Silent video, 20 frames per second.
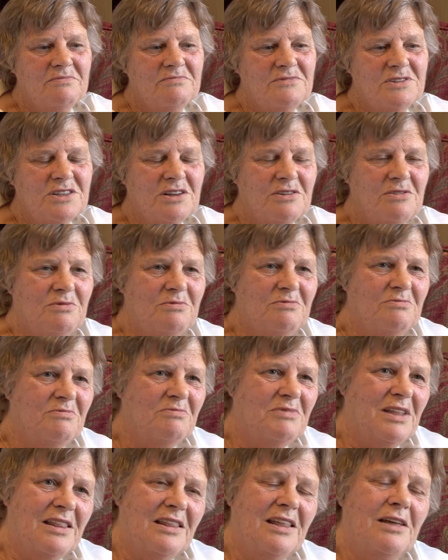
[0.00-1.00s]
so
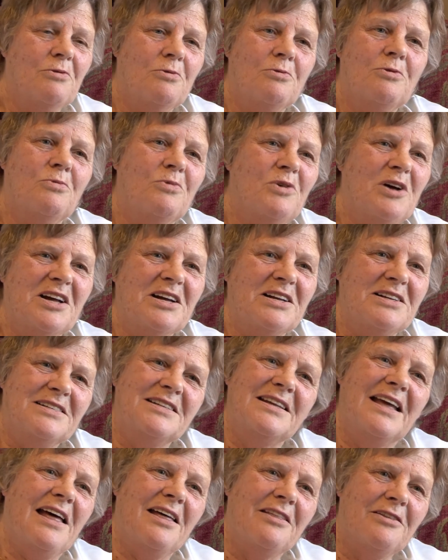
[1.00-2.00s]
that they all worked
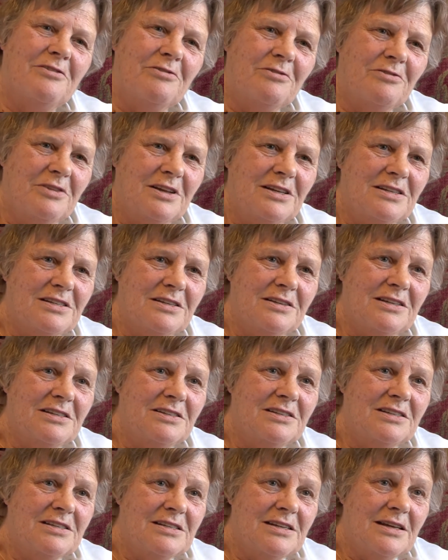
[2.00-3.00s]
together on
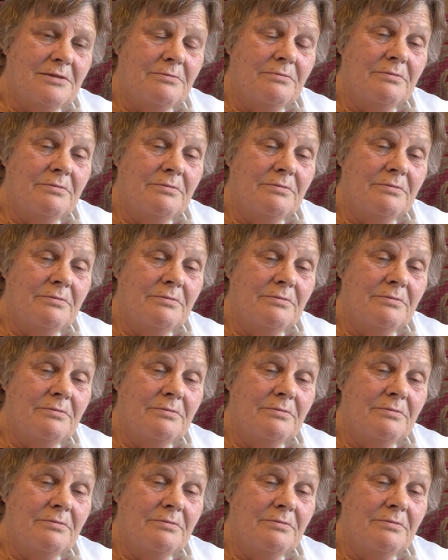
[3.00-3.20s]
this